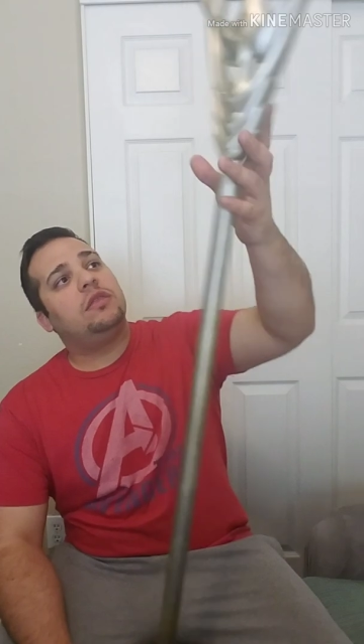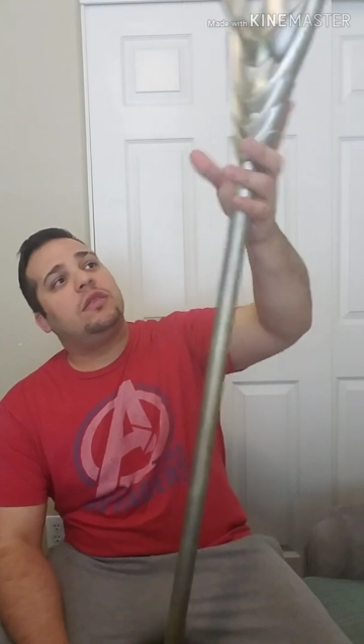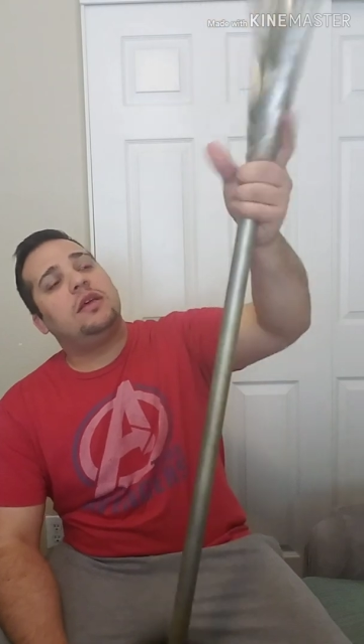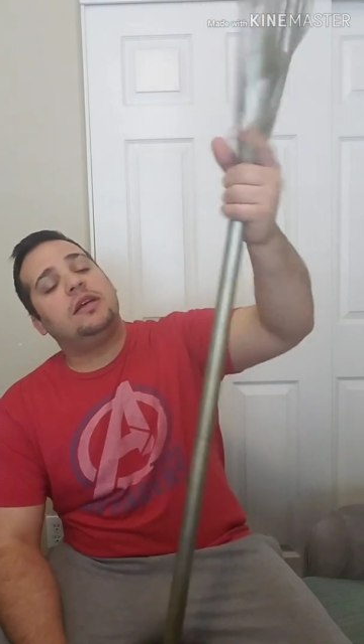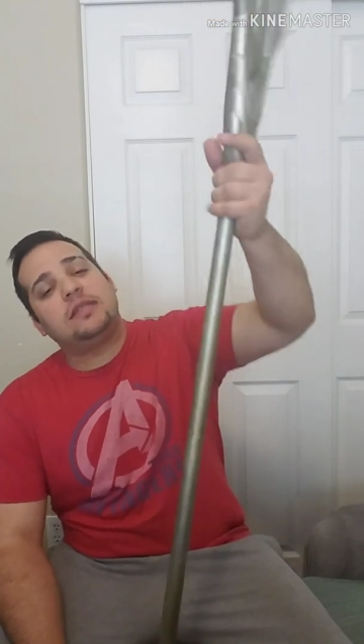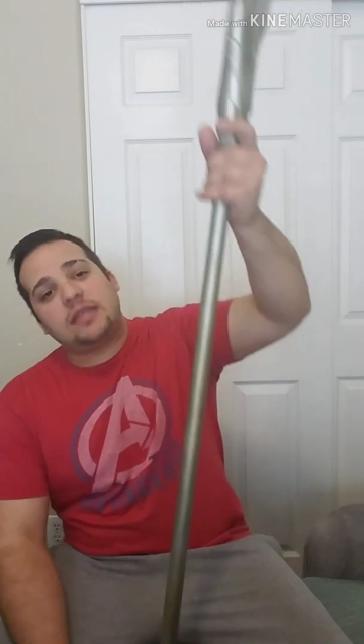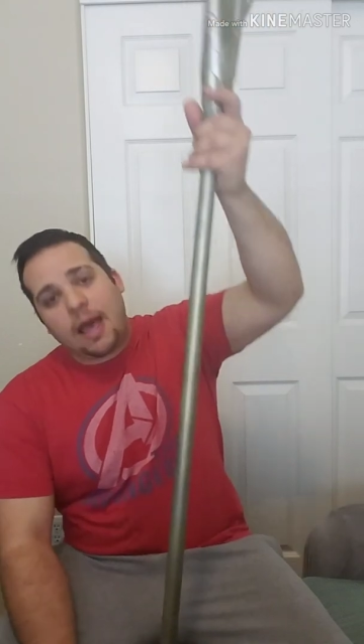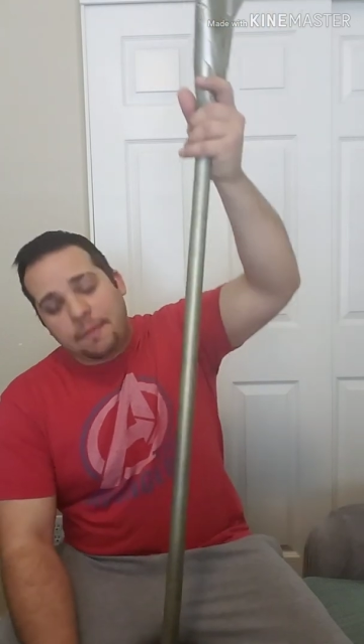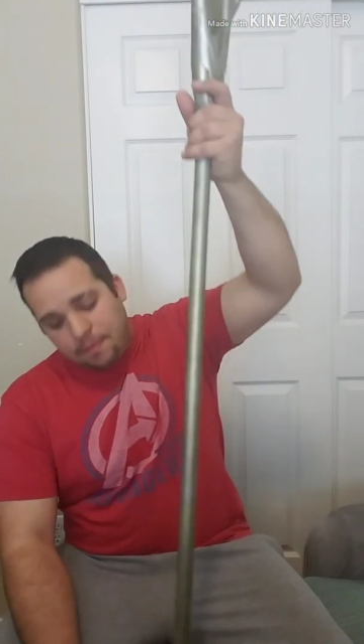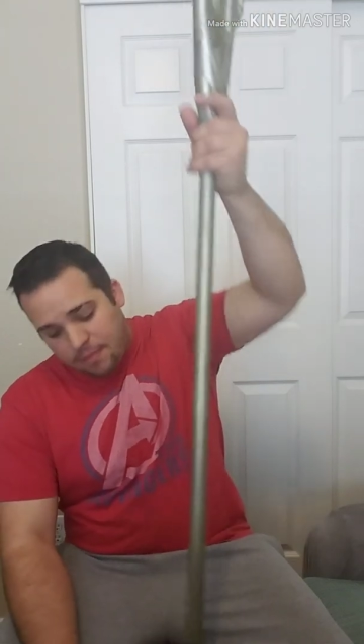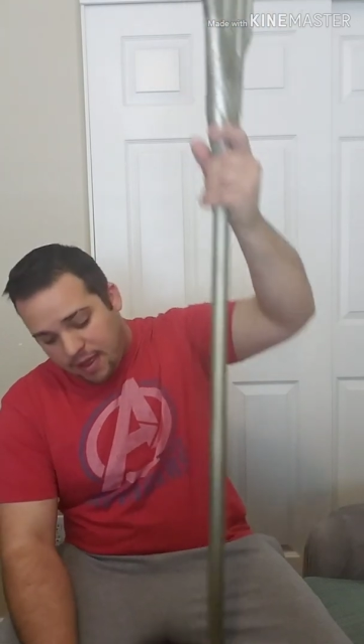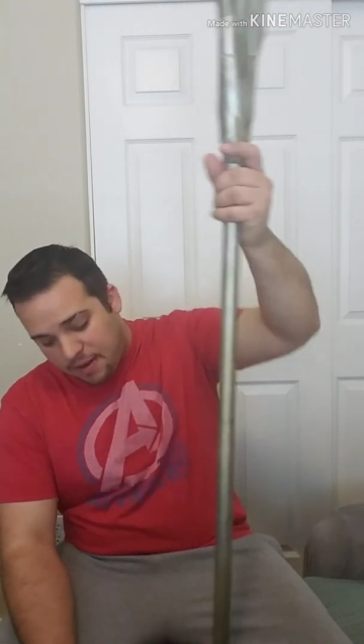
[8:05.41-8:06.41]
the top
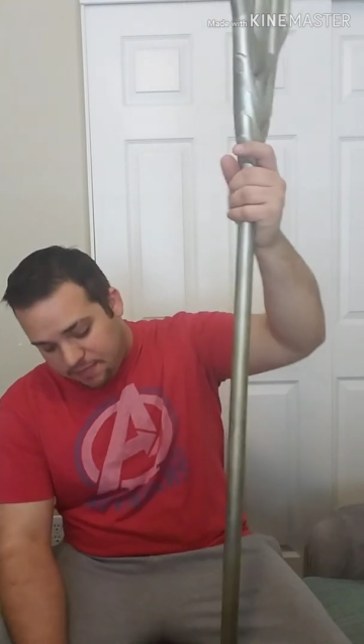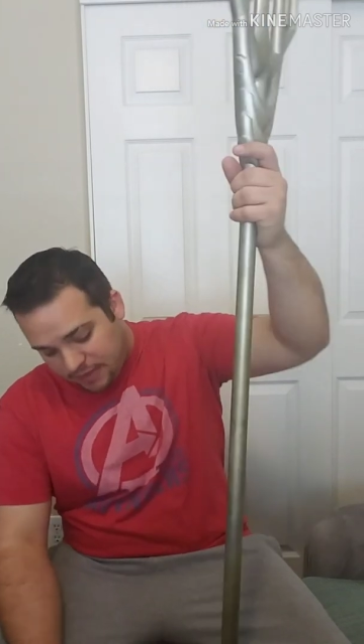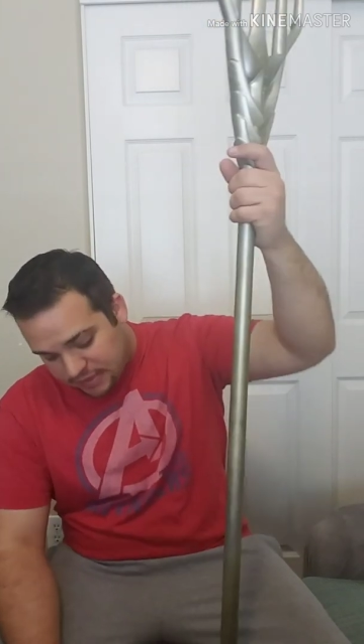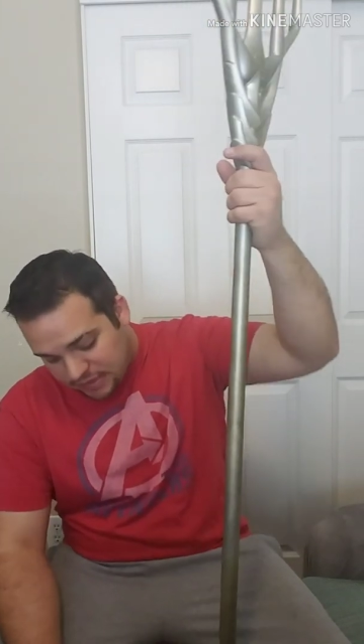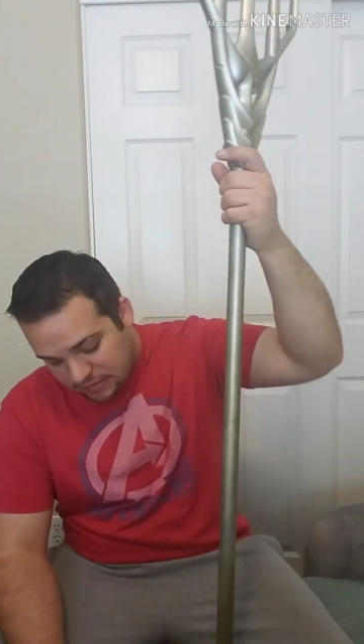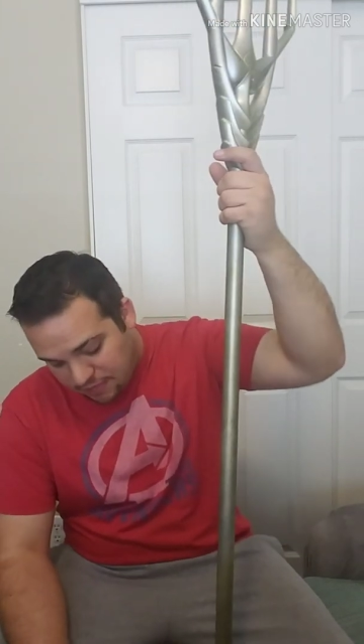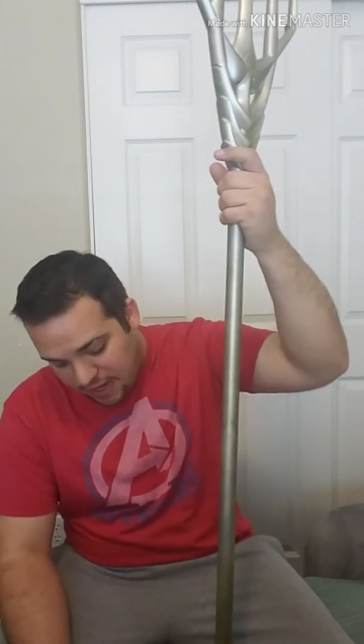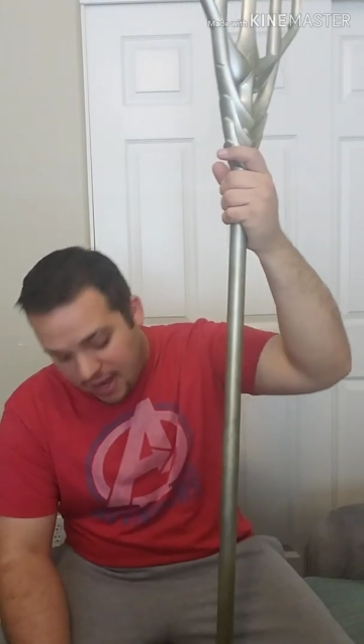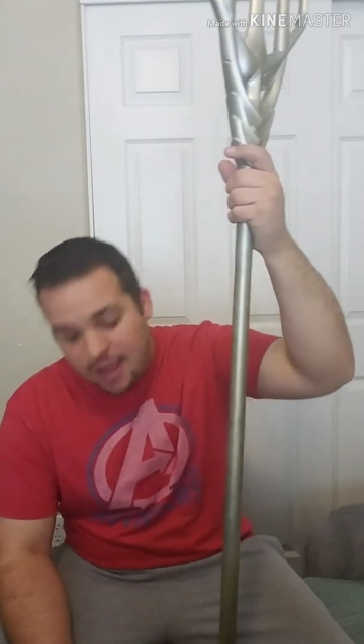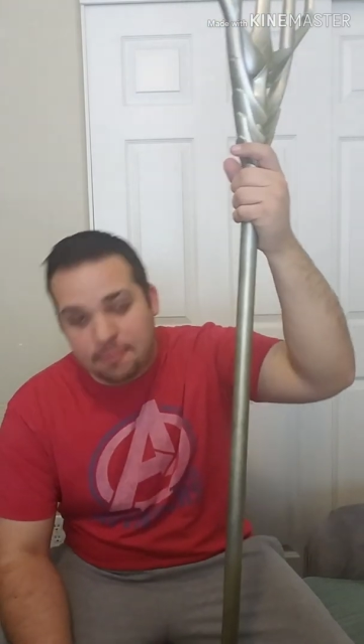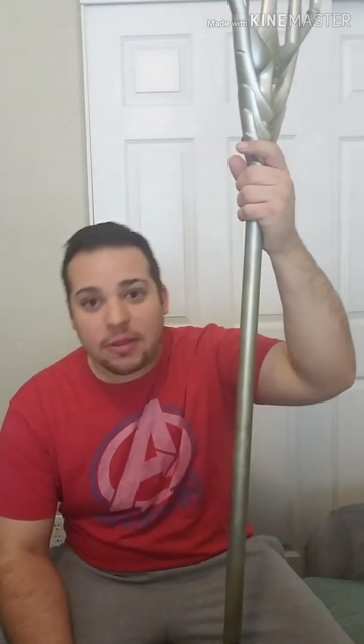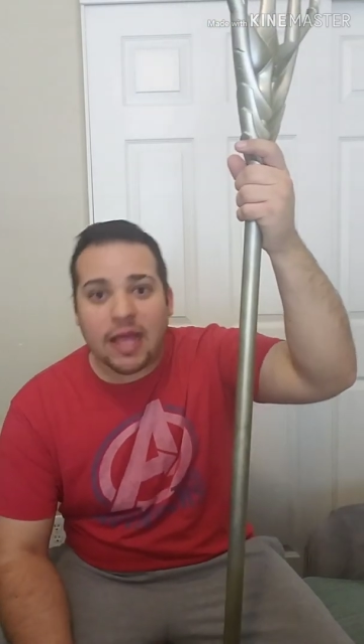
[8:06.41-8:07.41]
and bottom pieces made
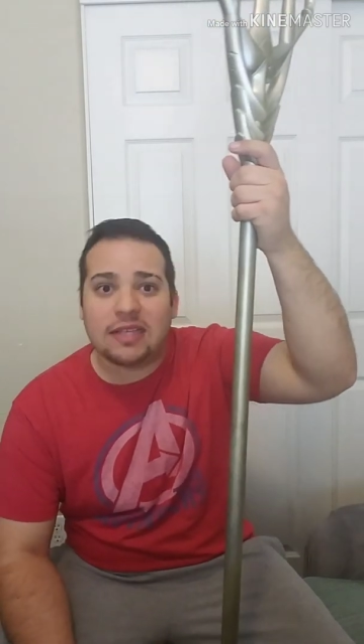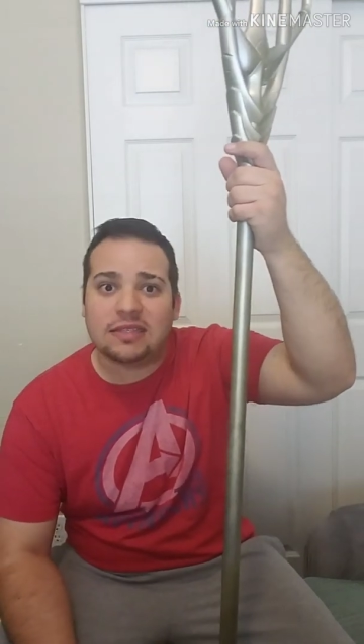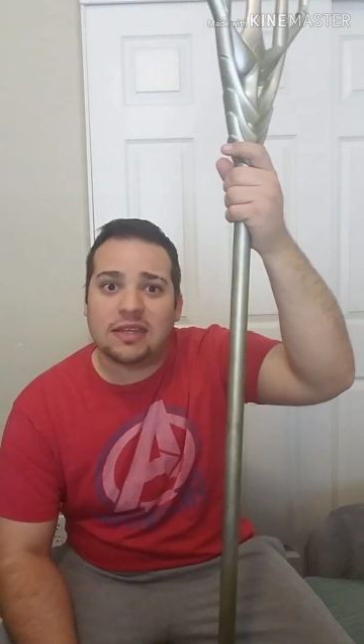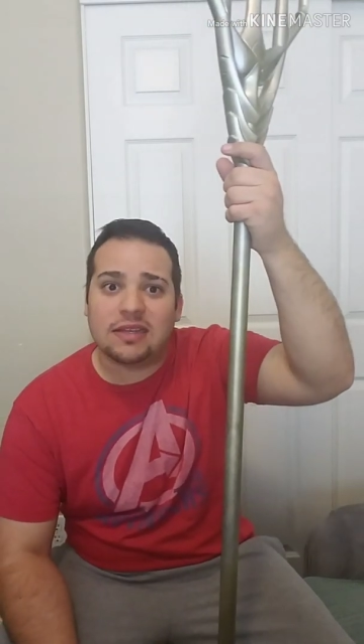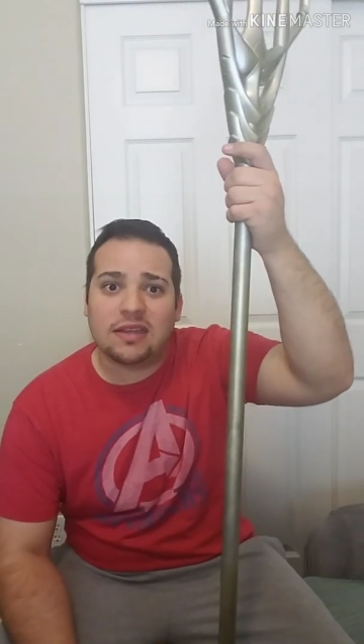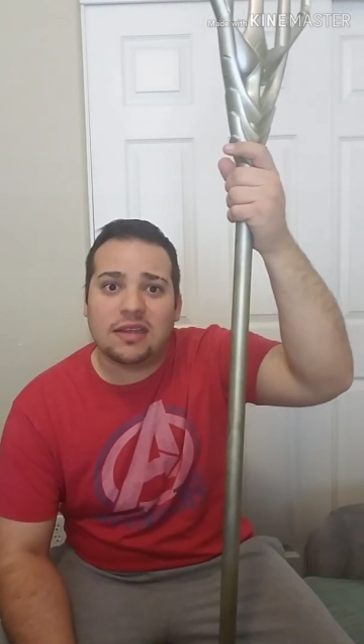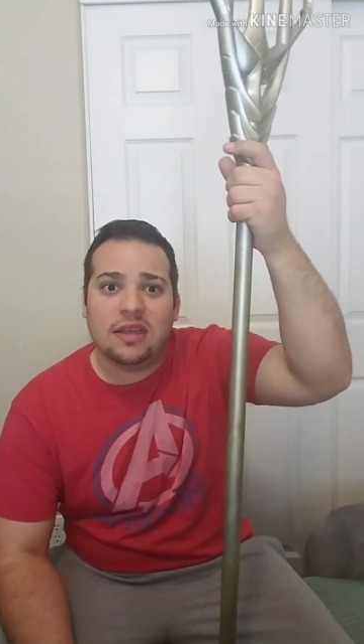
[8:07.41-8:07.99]
out of plastic.